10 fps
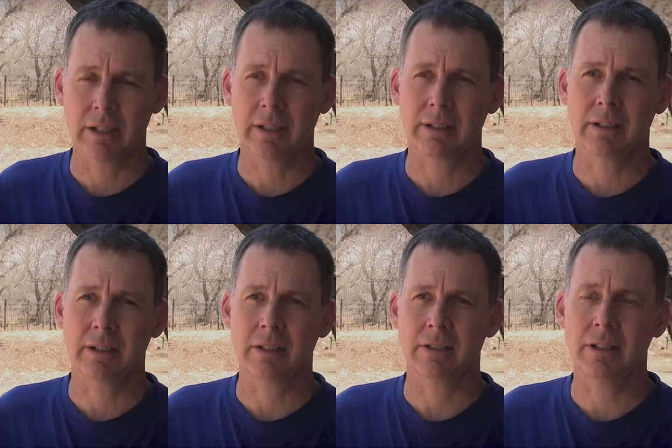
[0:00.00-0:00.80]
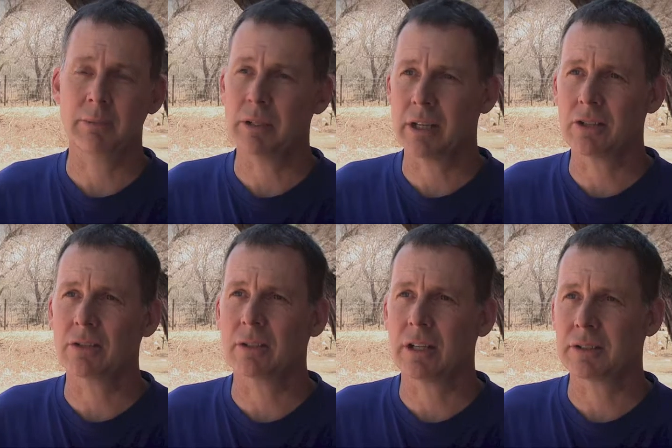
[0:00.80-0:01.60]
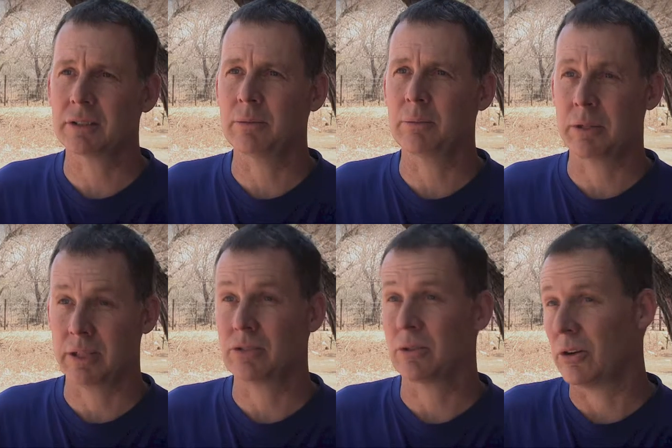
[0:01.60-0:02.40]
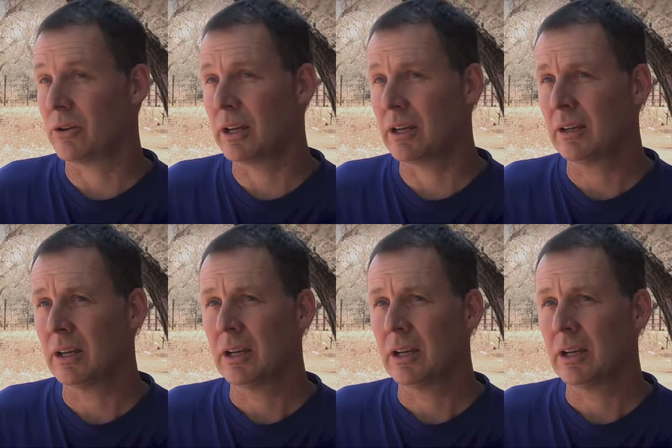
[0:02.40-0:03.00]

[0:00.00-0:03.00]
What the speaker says: and see potential as a potential career